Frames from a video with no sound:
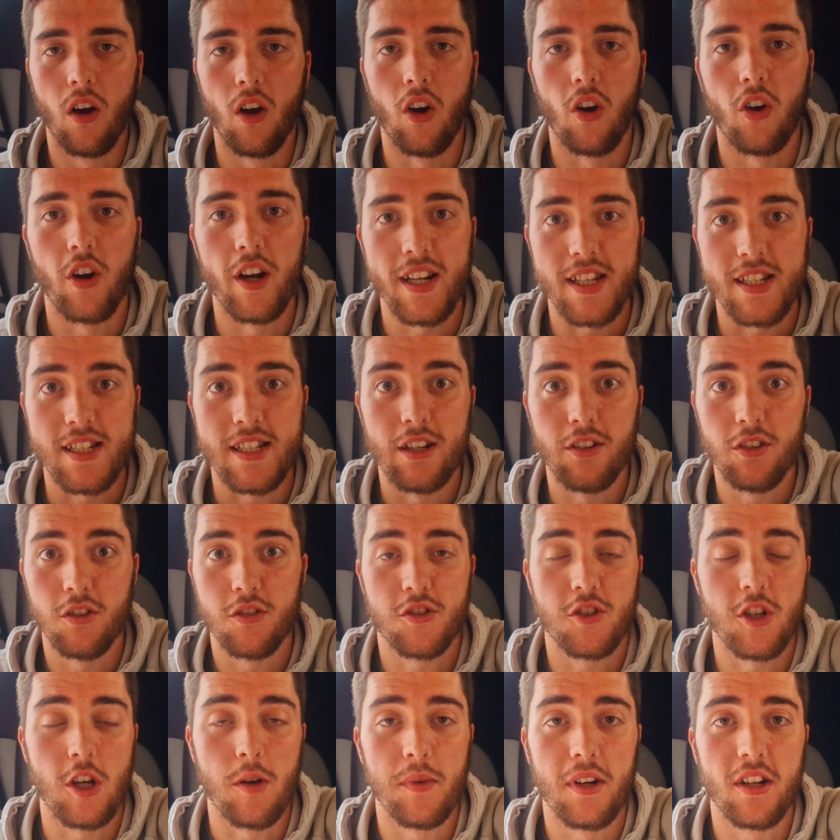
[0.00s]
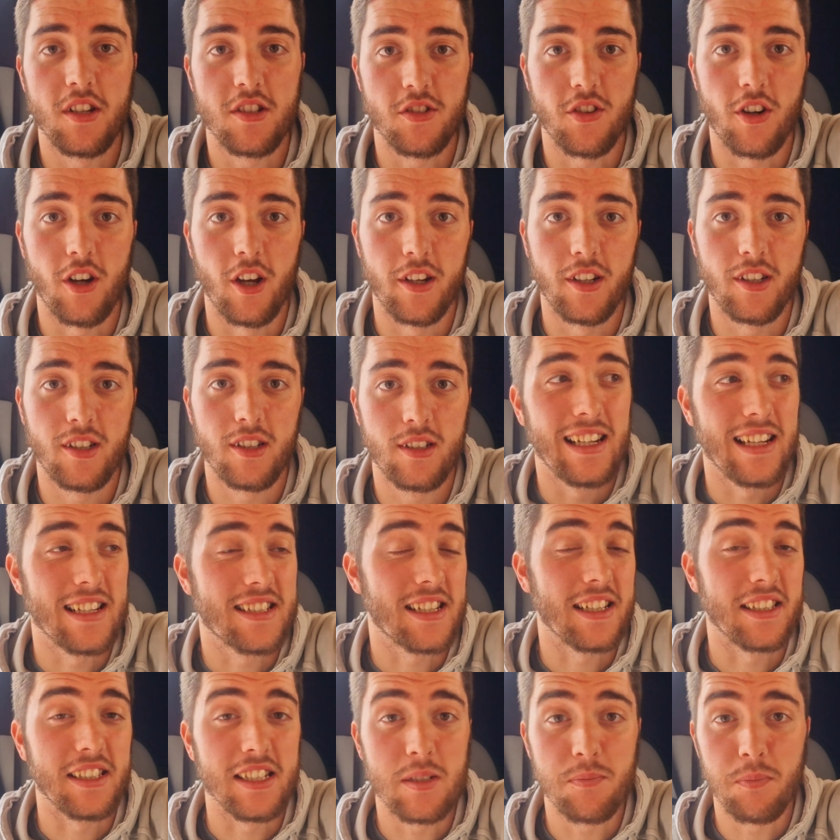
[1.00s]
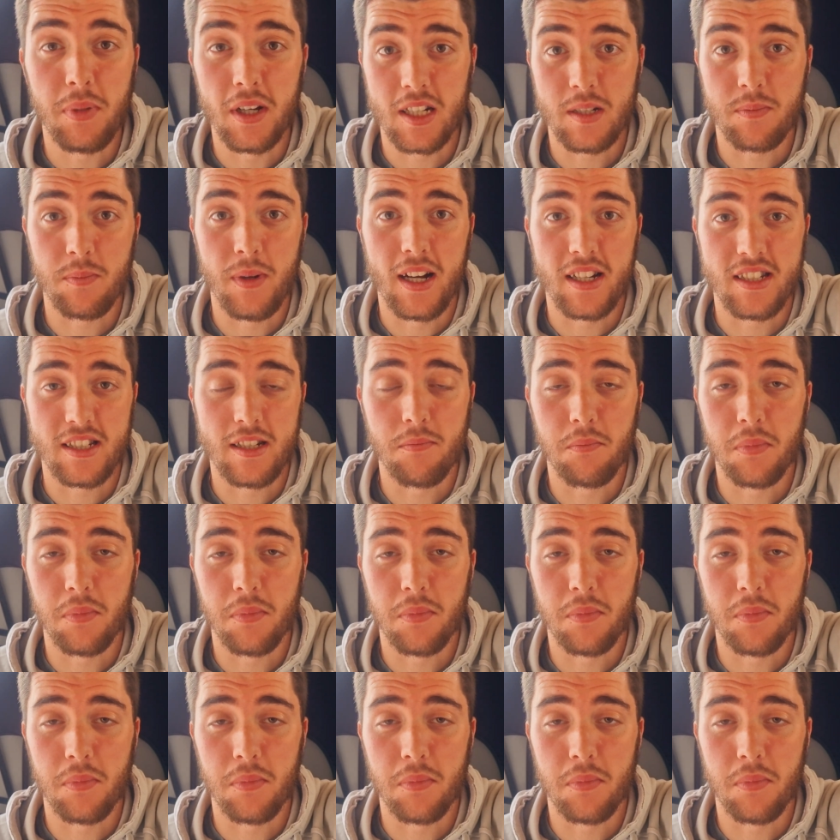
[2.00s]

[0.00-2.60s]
Alright, now those terminals are on, let's get these bus bars in